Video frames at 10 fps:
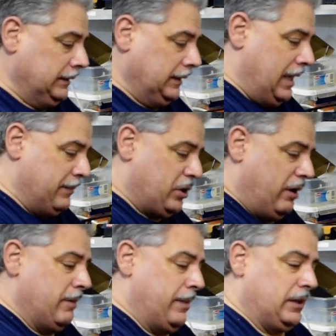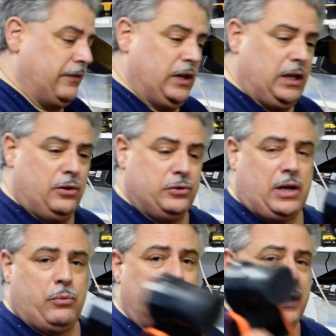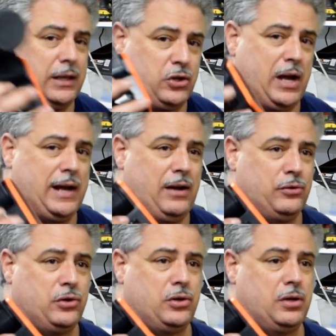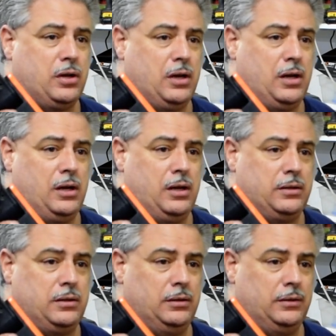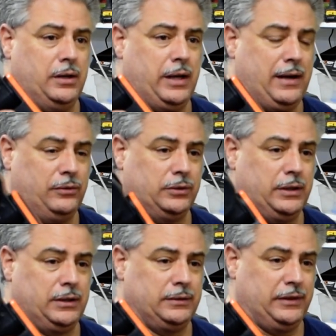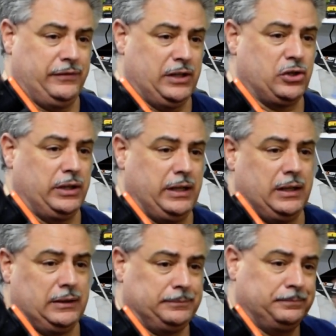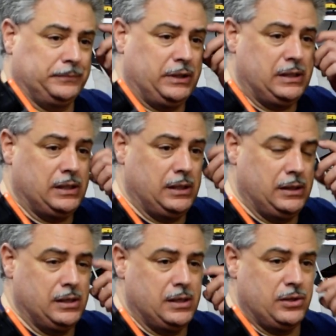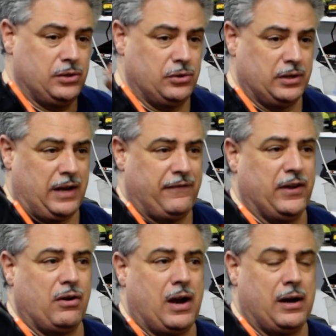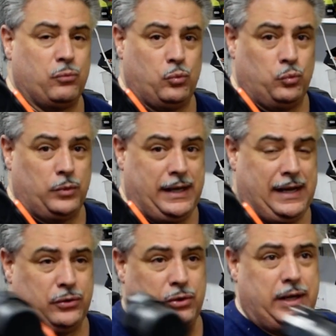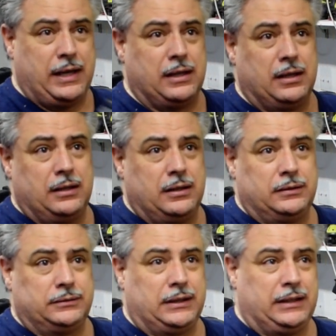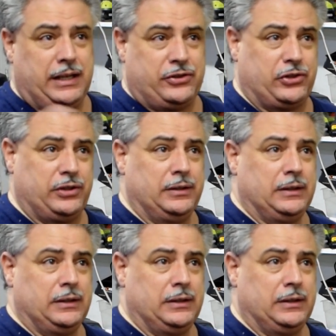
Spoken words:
I'm sorry about the videos. I will get the shout outs out eventually. As soon as I figure out how to get the list